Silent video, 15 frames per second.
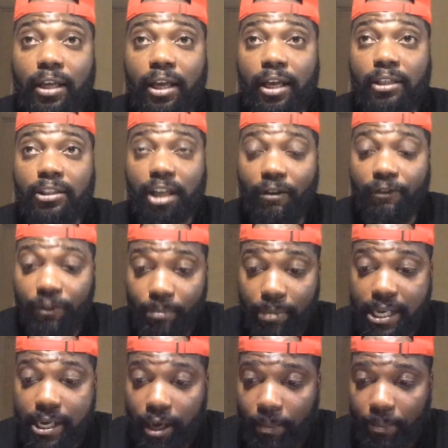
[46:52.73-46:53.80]
toughened me
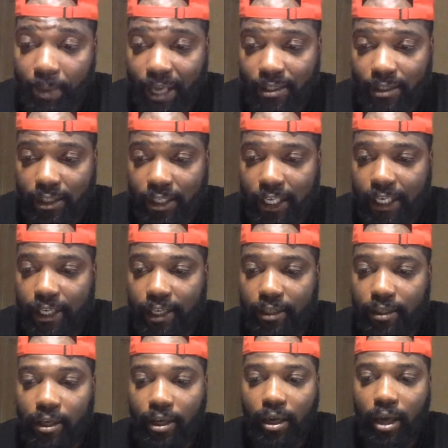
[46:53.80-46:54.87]
up as a kid.
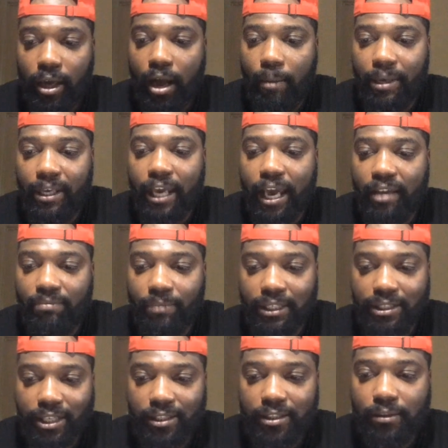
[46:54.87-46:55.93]
It gave me
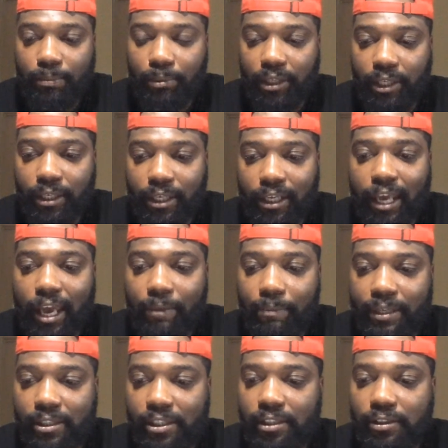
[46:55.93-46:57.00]
discipline. It gave me
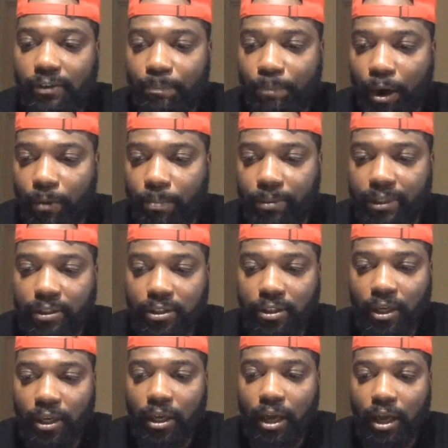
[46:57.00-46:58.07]
sense of purpose.
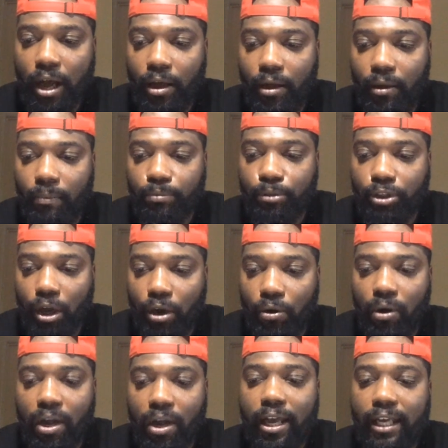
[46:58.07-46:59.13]
So
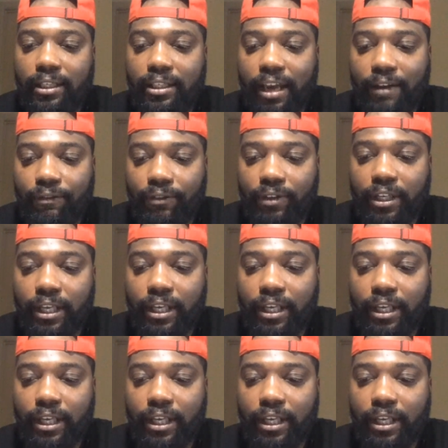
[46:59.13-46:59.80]
it definitely